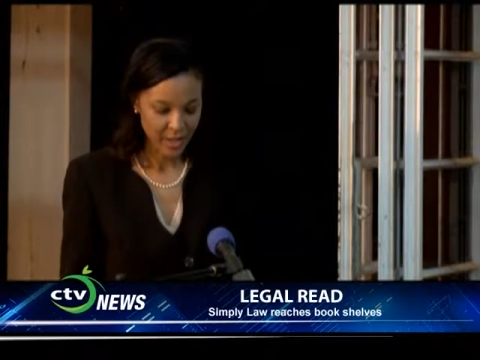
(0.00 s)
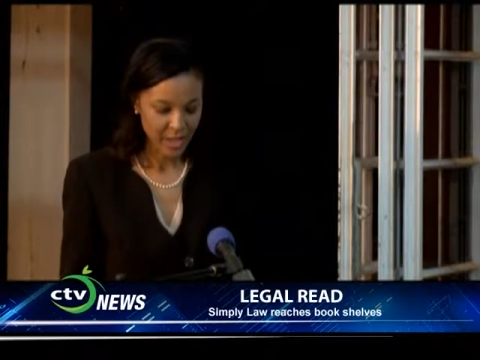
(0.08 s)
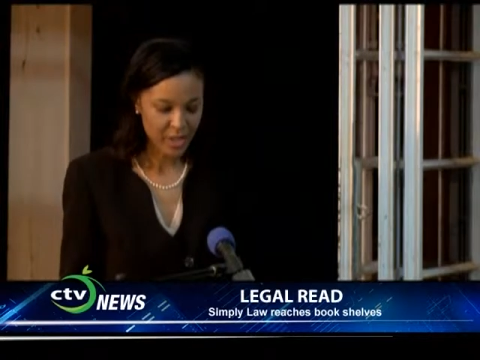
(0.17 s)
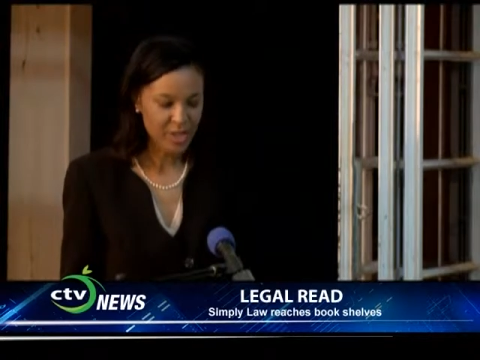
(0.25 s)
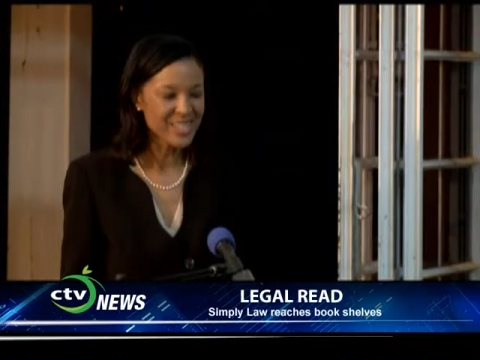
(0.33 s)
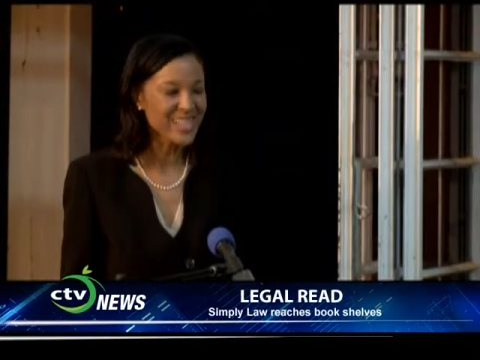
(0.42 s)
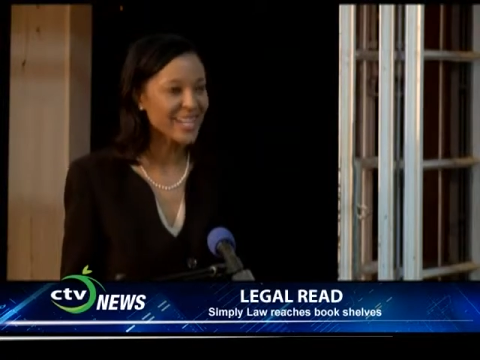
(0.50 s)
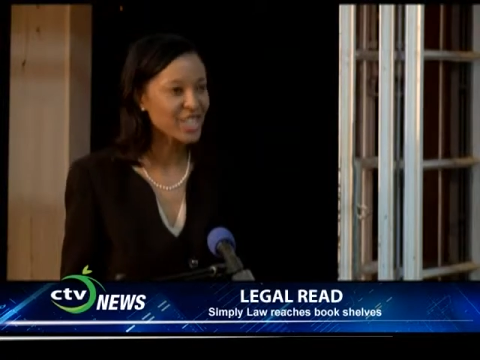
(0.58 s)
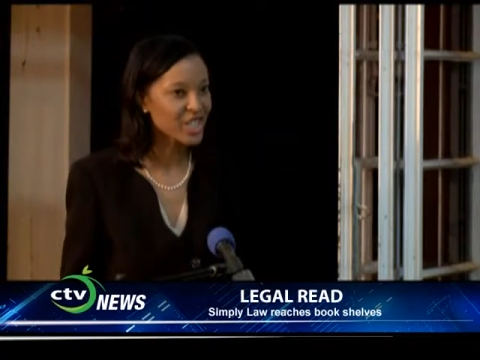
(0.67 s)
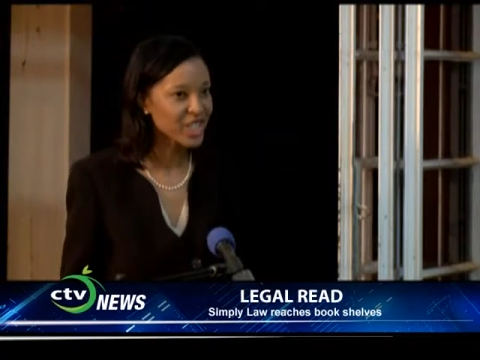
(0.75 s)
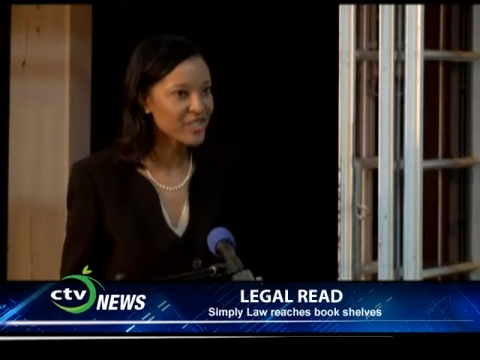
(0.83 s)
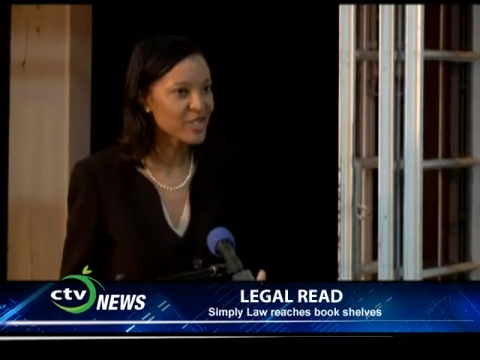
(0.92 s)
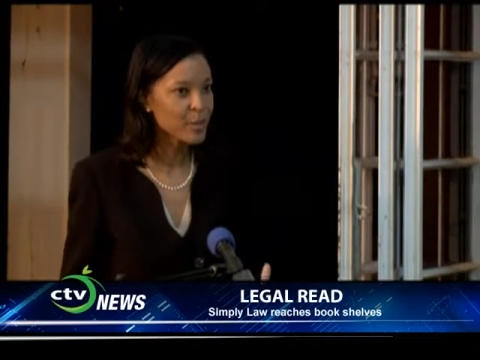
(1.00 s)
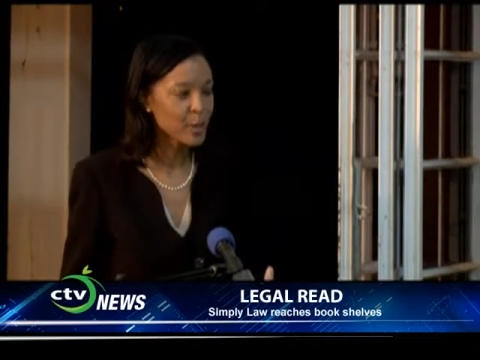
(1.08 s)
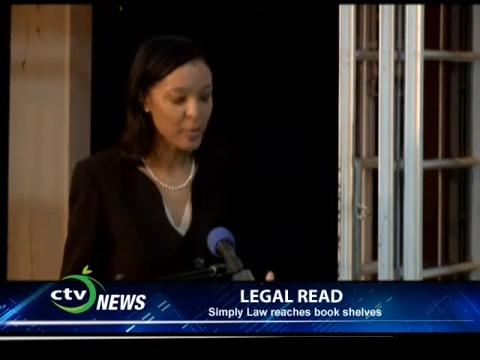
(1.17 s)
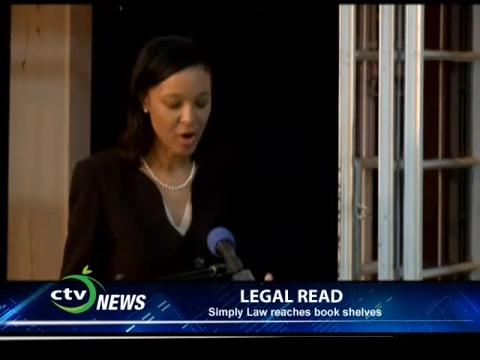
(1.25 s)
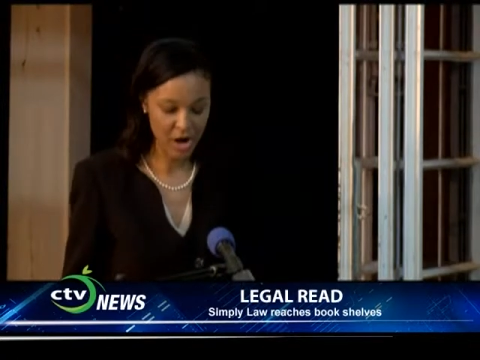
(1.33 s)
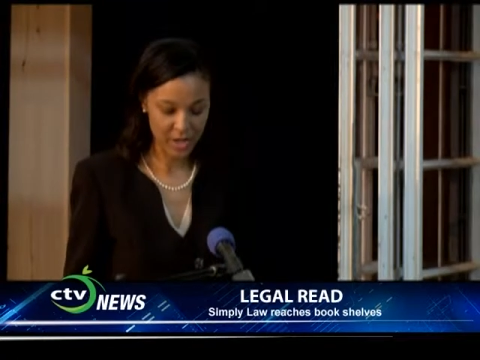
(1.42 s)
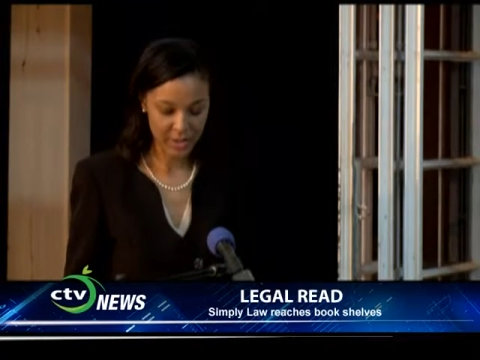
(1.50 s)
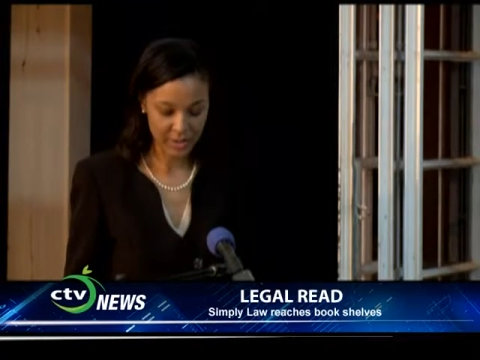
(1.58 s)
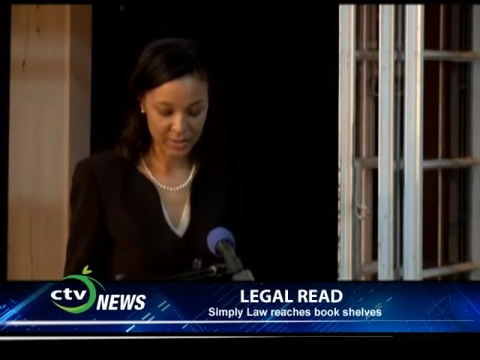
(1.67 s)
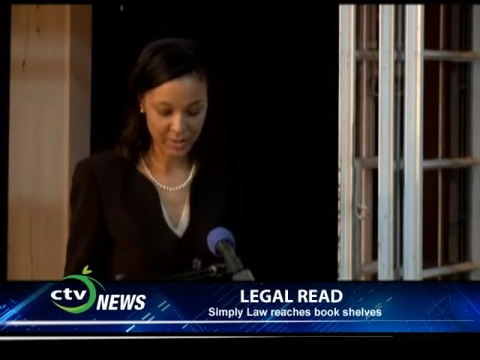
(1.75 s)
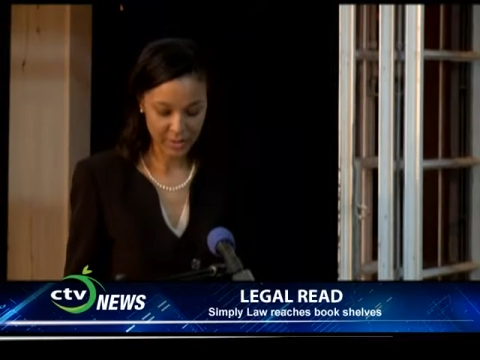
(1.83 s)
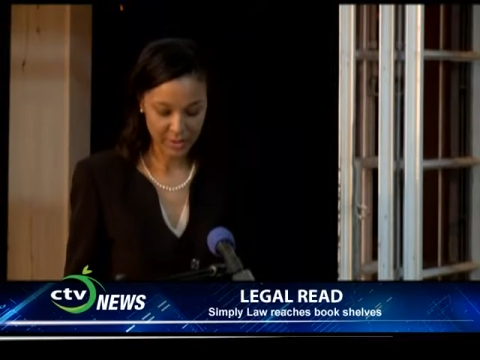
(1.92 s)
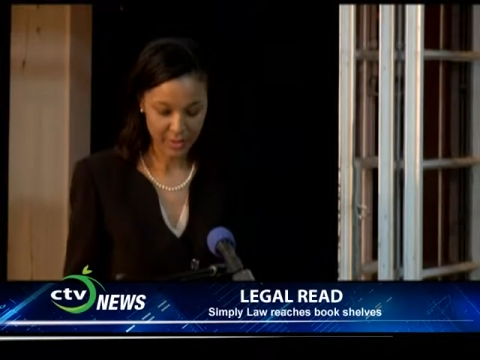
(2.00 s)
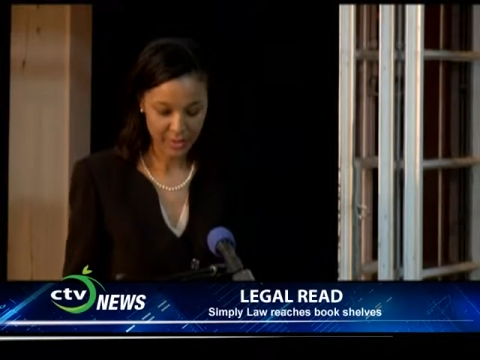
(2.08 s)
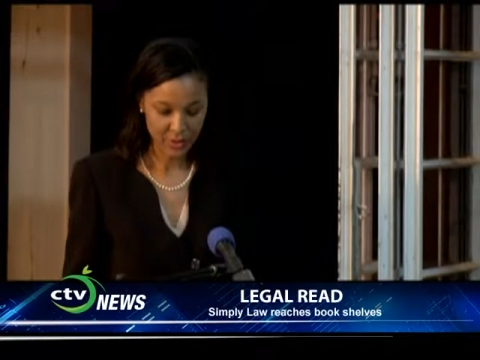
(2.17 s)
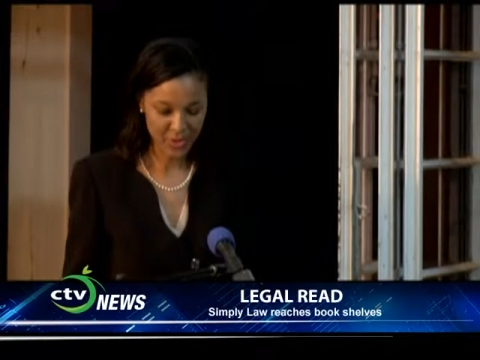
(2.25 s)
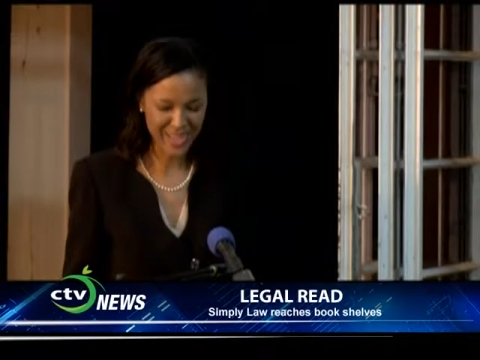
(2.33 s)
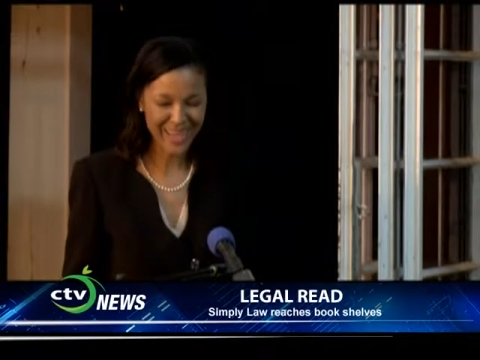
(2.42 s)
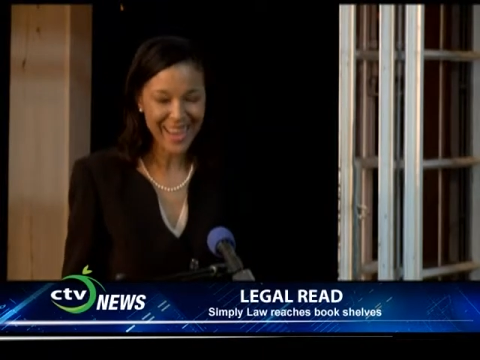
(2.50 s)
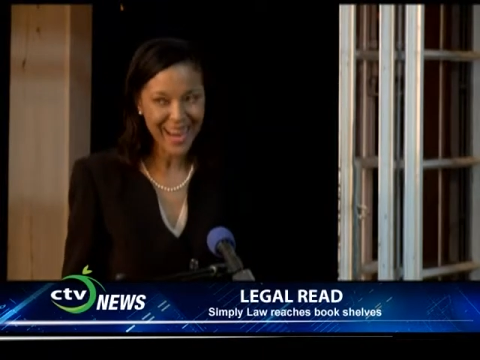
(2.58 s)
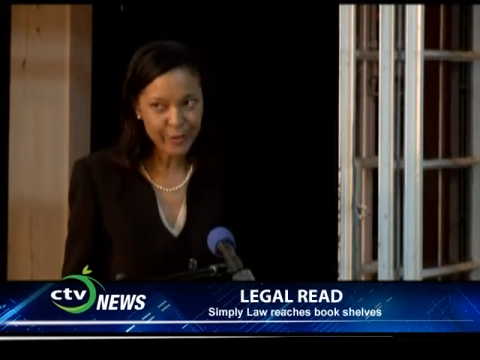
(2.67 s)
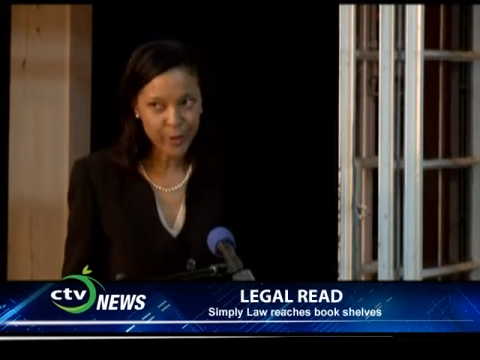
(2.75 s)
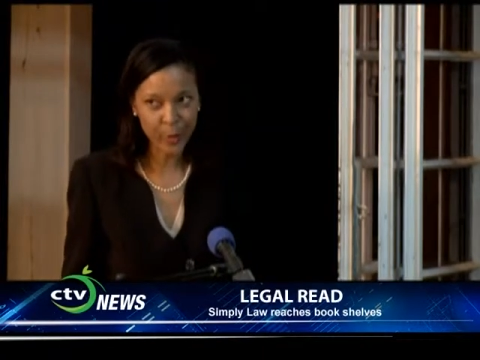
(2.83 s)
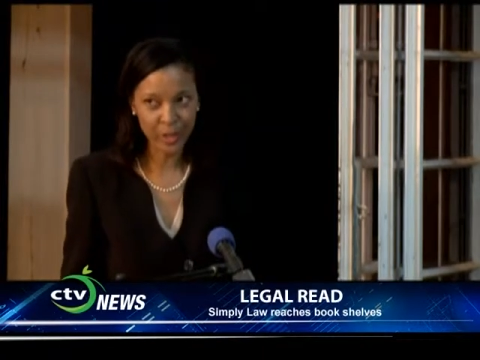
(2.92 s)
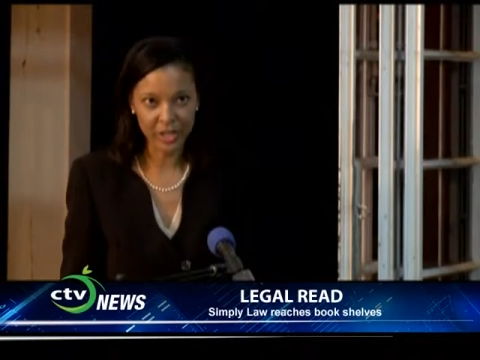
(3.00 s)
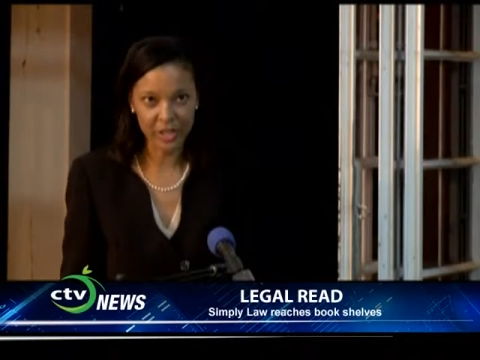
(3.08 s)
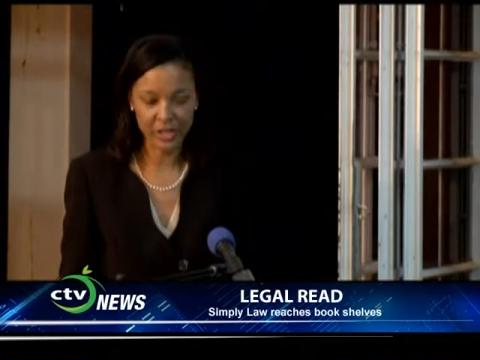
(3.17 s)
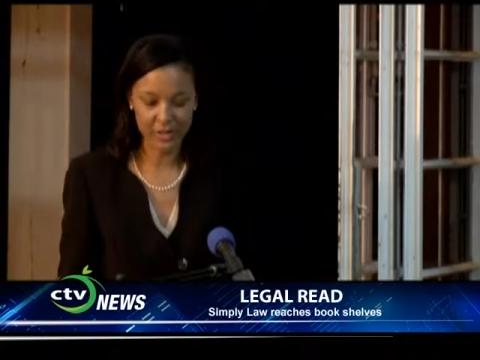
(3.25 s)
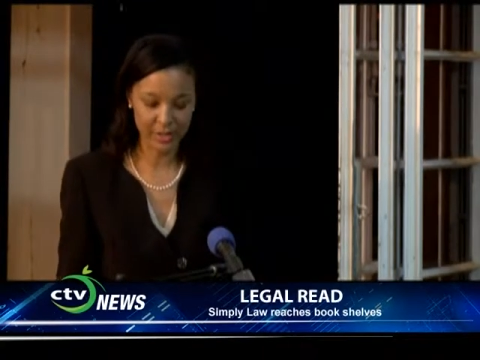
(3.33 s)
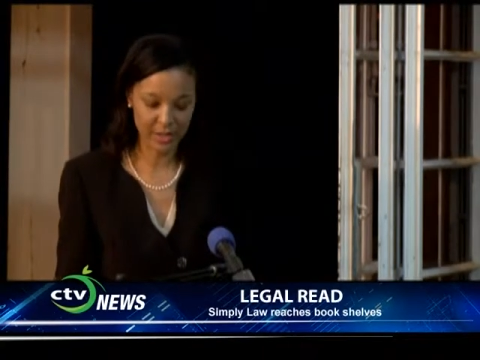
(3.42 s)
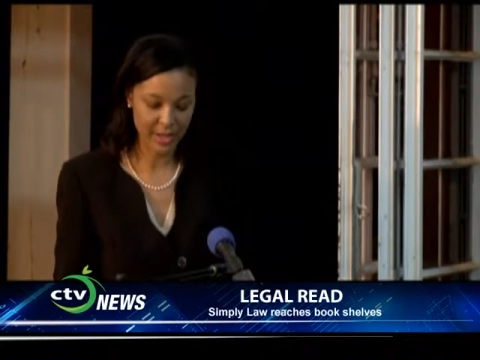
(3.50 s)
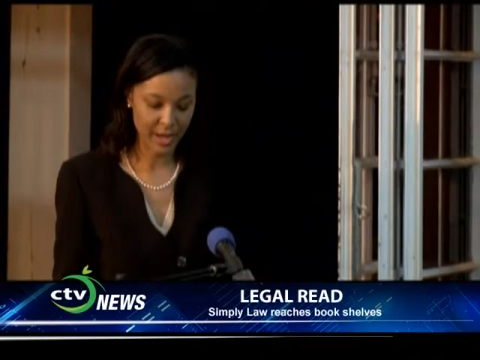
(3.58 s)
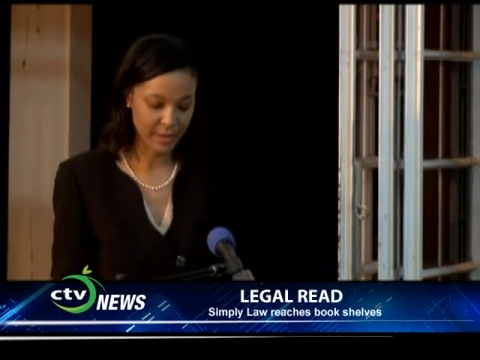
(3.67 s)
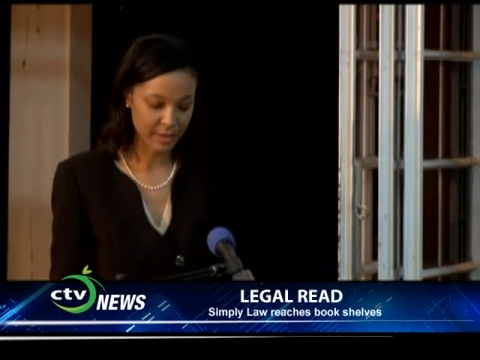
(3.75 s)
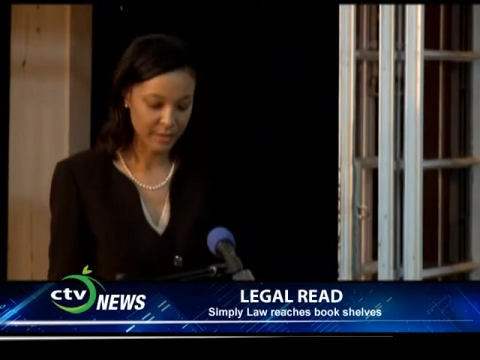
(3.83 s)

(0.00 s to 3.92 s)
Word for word: into digestible parts so that everyone could understand